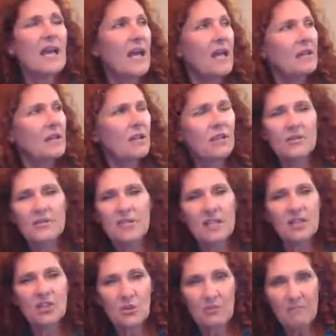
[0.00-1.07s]
and
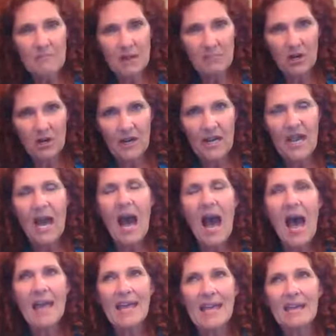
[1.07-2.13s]
losing your memory.
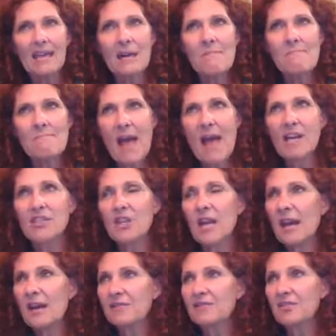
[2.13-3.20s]
I can't imagine
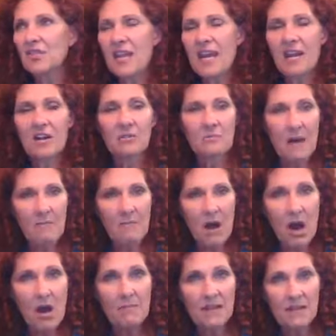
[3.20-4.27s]
how scared my
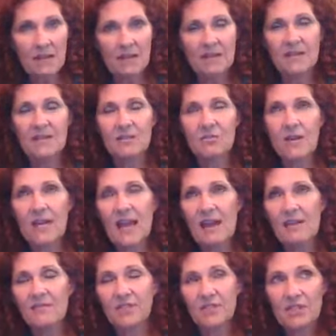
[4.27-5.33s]
mom is and we
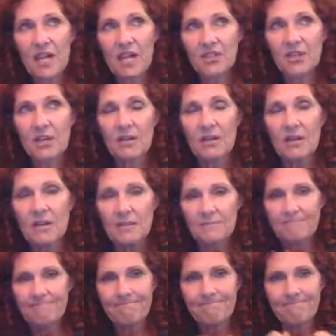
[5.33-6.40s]
have such a
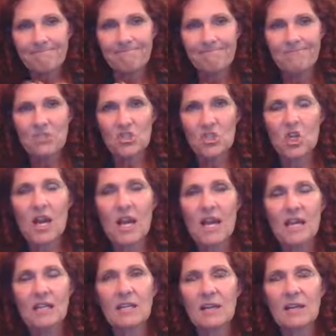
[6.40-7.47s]

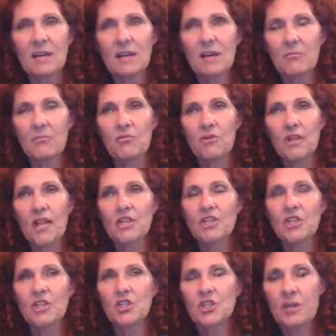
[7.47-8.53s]
strained um,
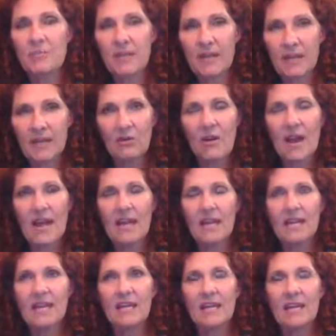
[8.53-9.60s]
relationship anyway,
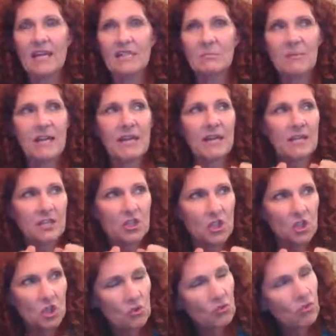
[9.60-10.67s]
and it has been
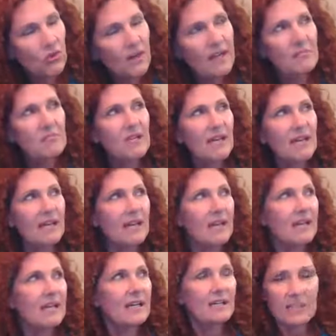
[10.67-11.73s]
extremely
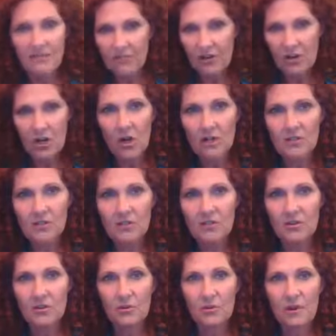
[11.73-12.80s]
difficult
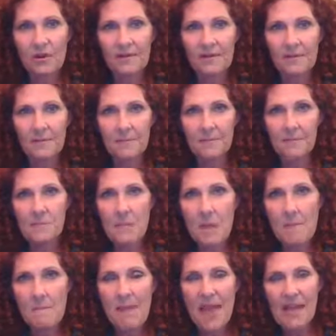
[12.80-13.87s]
to um,
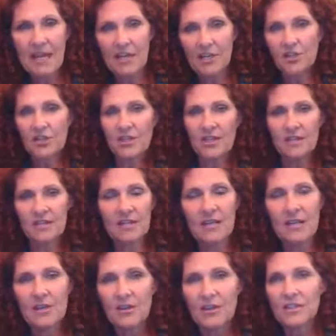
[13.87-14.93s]
manage this
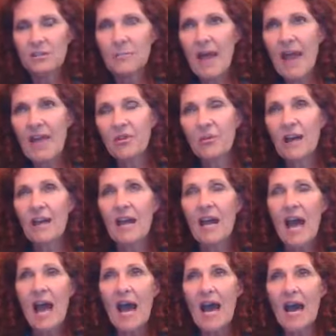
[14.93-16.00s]
this pathway.
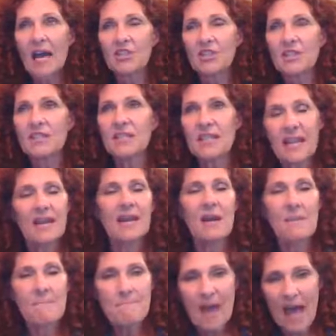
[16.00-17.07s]
I, I just can't
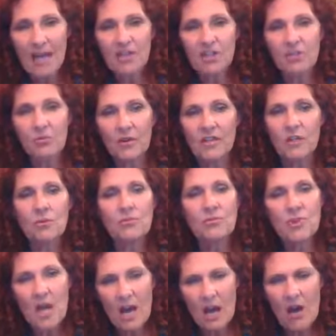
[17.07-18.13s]
imagine when you
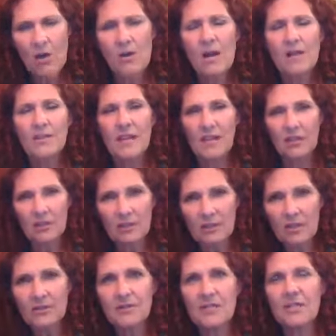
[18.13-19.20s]
know that you're
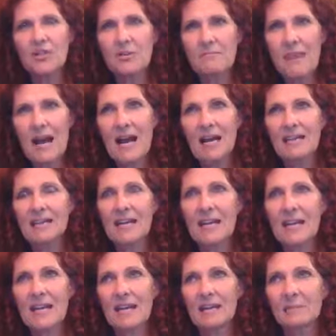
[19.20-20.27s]
losing your mind
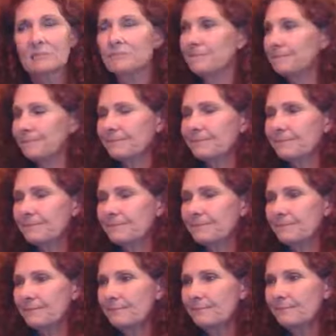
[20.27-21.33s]
and
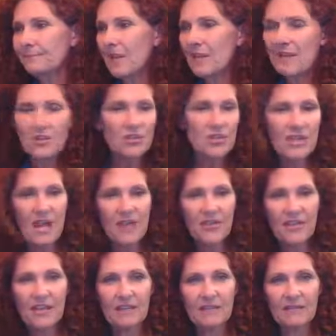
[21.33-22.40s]
there's
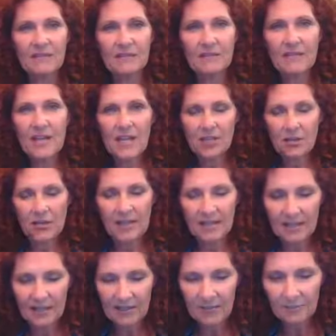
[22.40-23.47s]
nothing that you
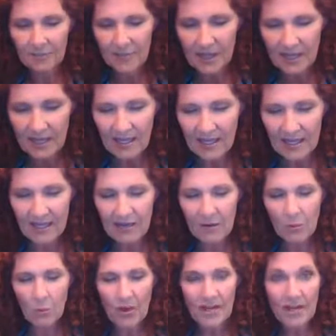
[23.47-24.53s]
can do.
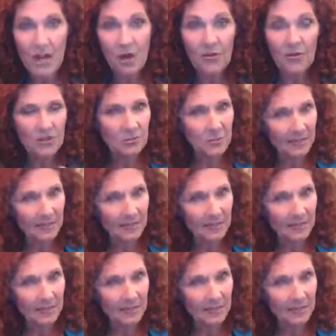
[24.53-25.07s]
And we know there's